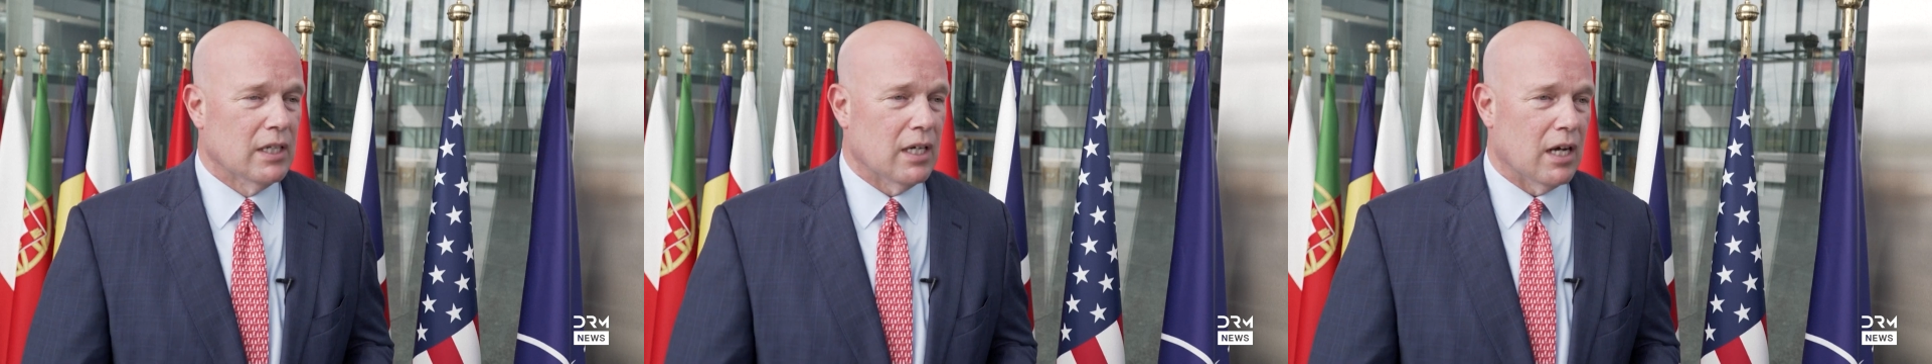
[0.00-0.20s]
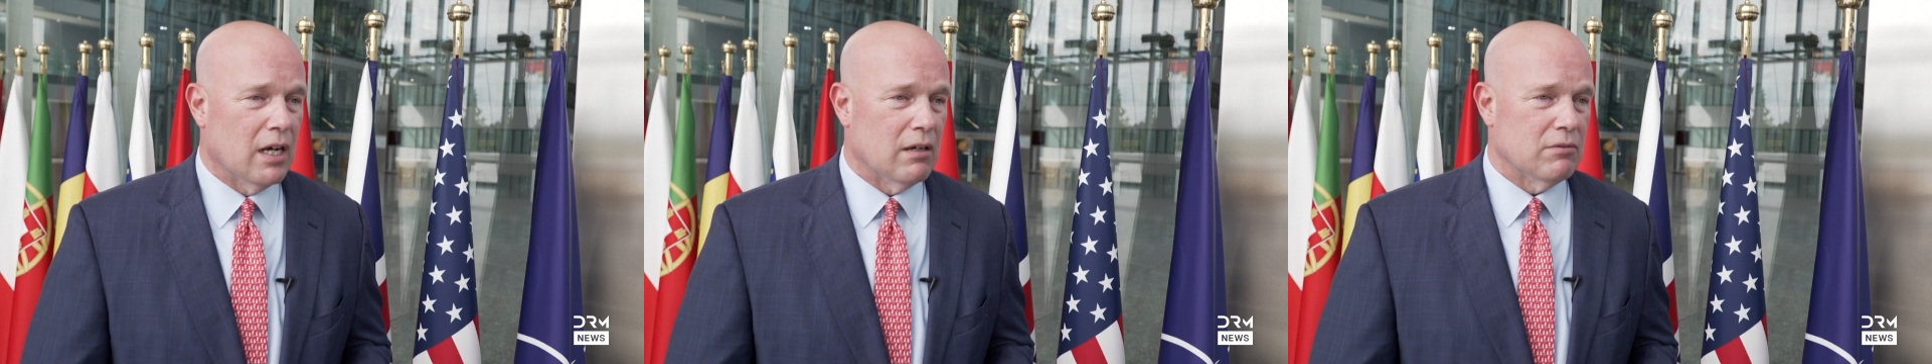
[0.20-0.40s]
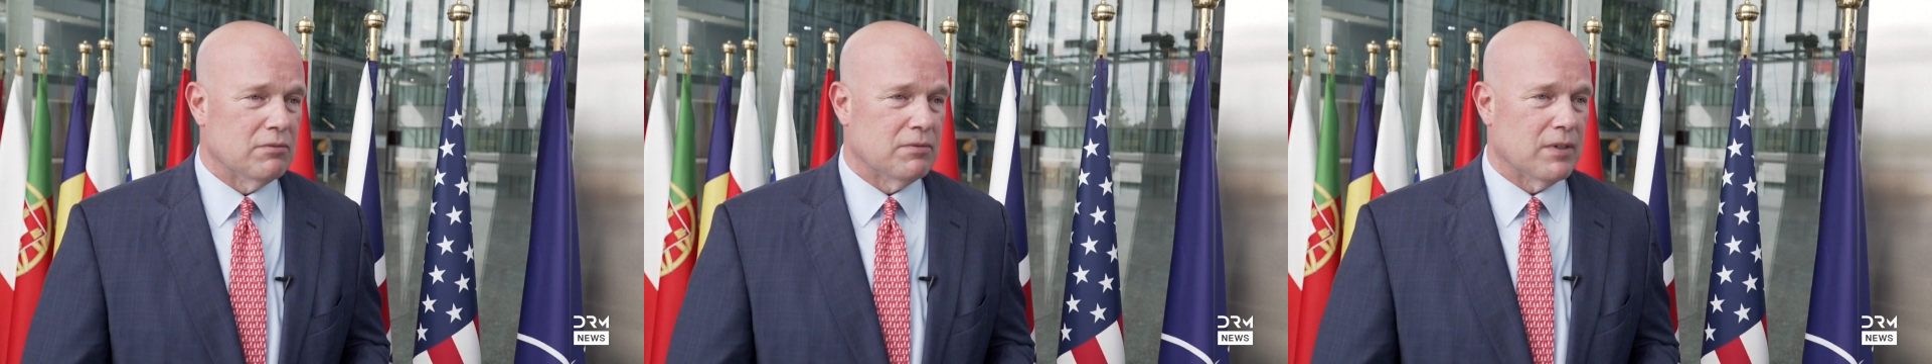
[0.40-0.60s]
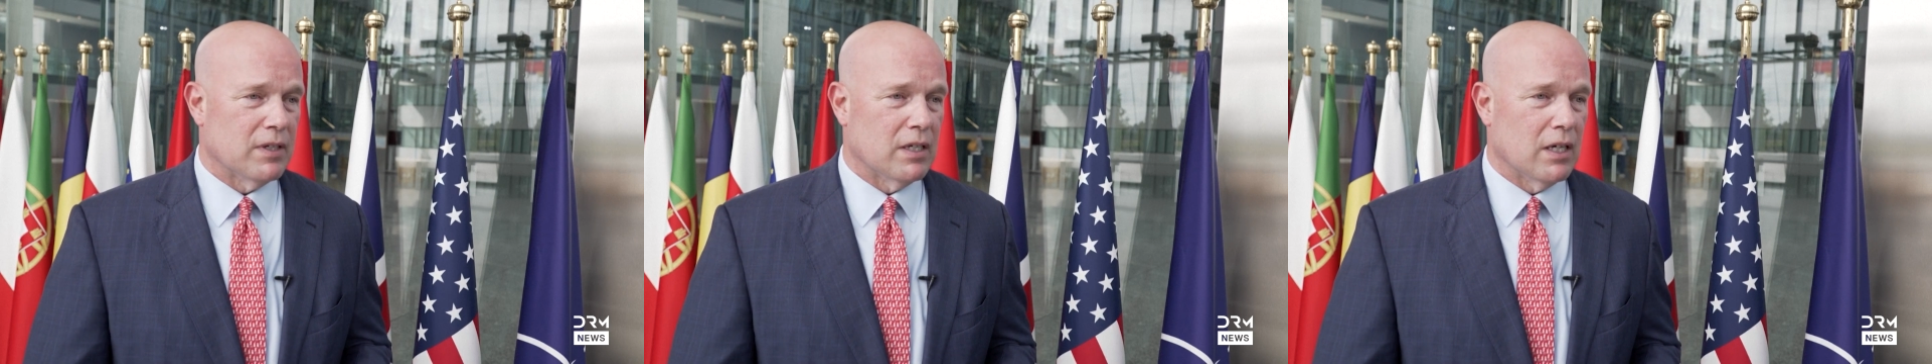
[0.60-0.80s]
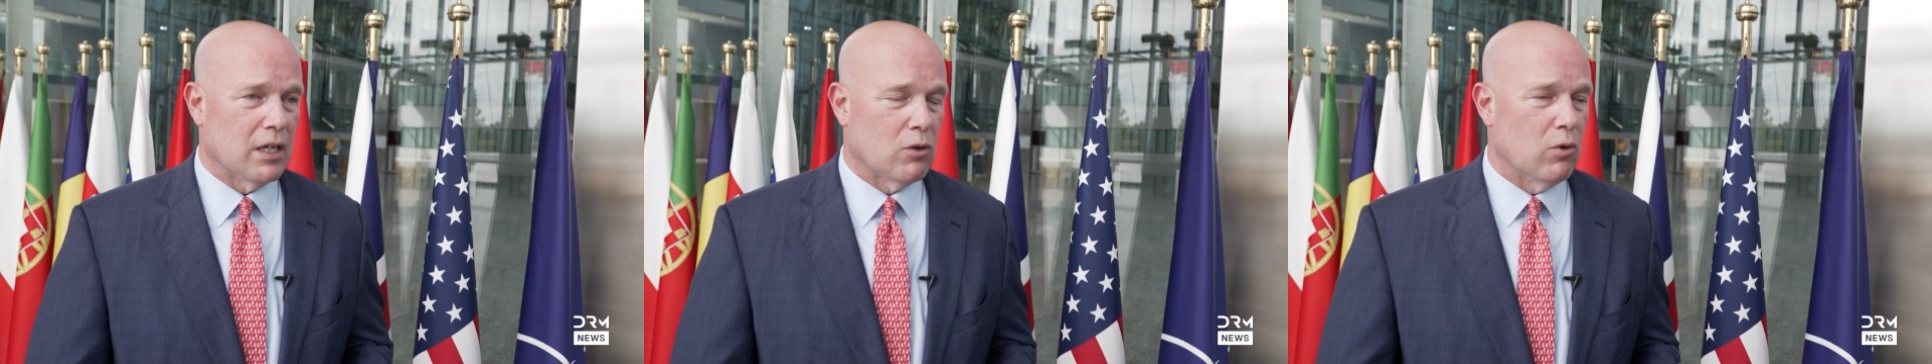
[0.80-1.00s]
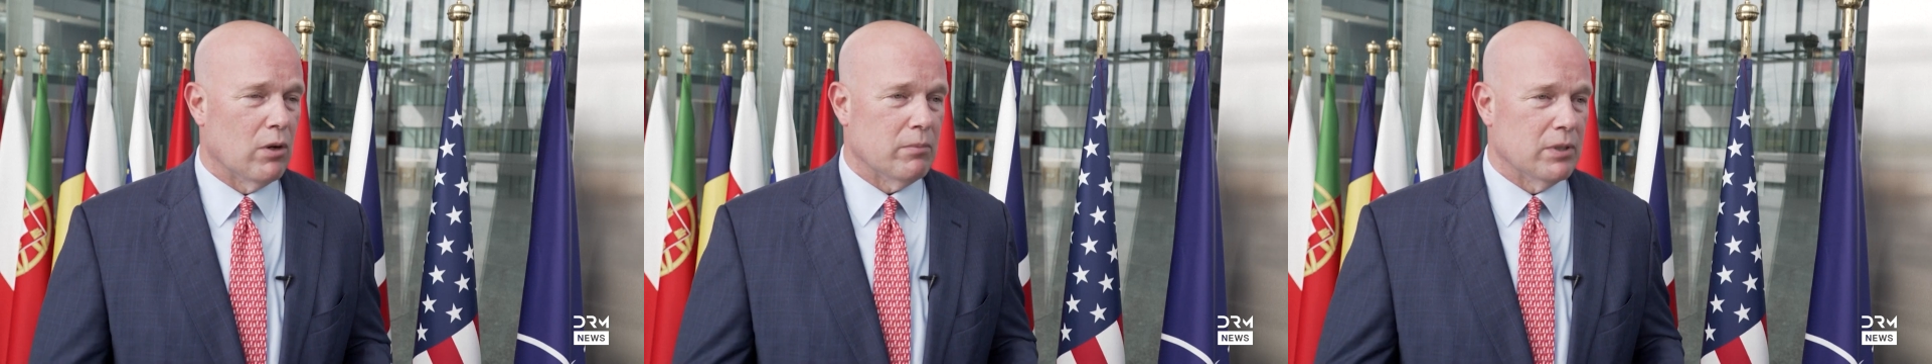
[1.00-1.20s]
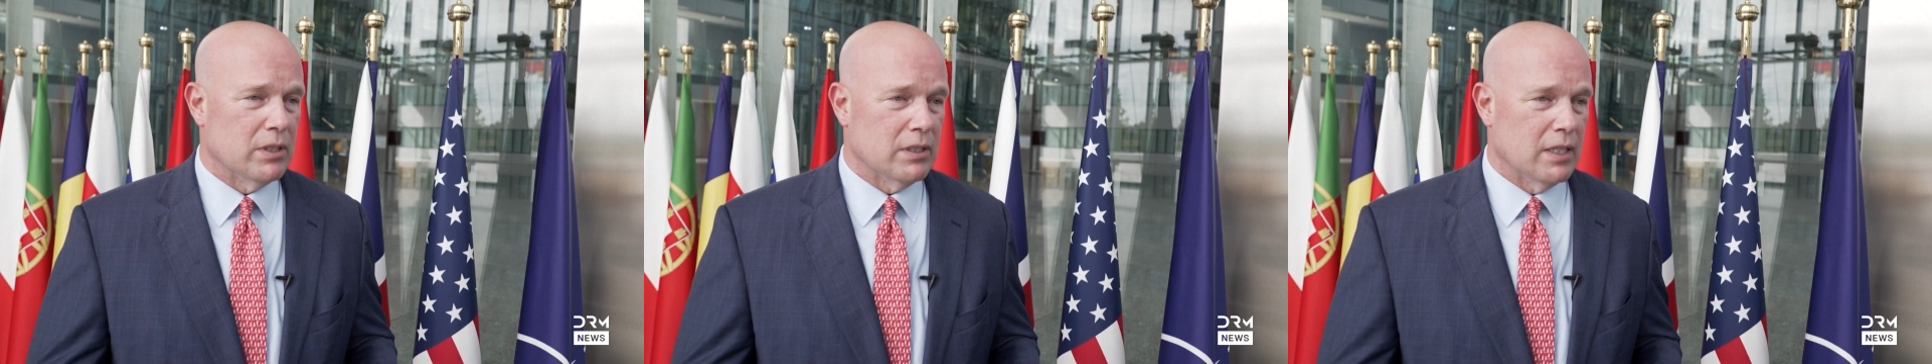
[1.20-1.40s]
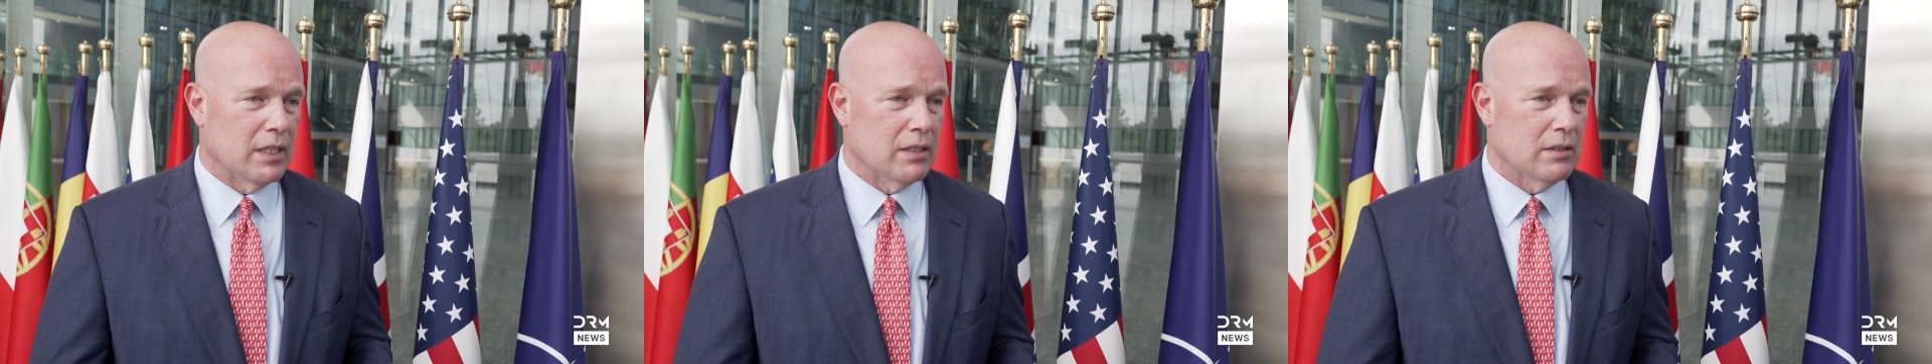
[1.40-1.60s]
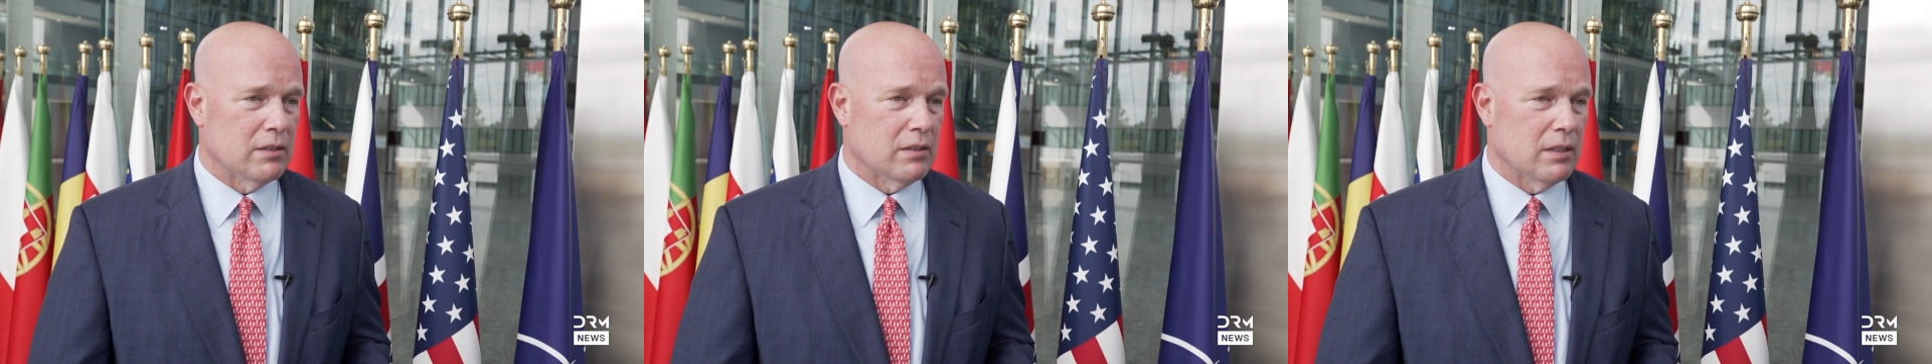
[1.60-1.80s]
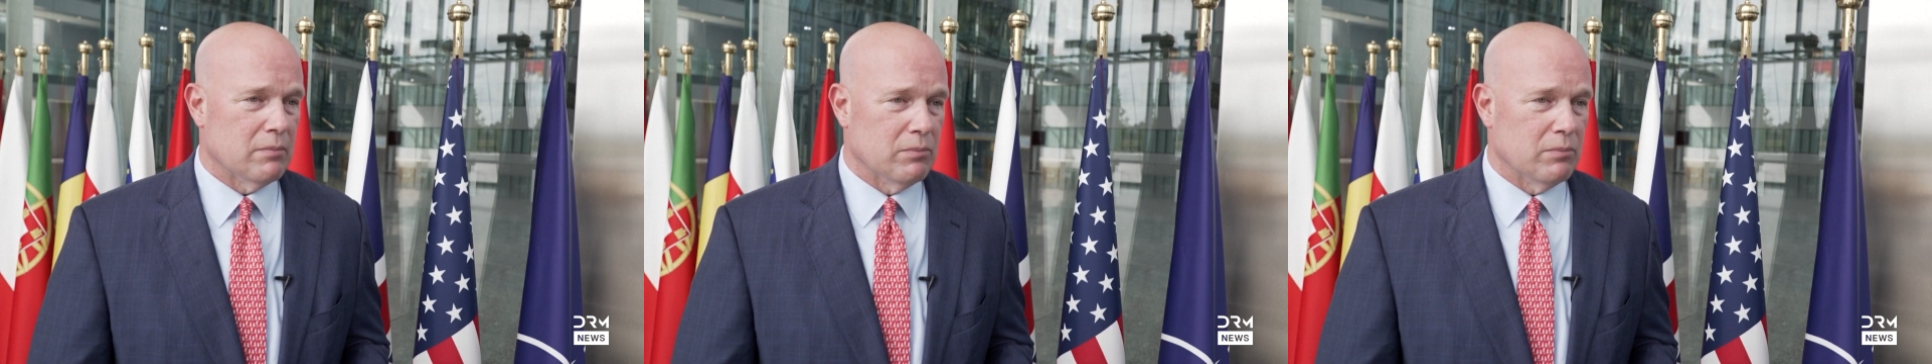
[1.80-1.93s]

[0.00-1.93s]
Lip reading: of equipment and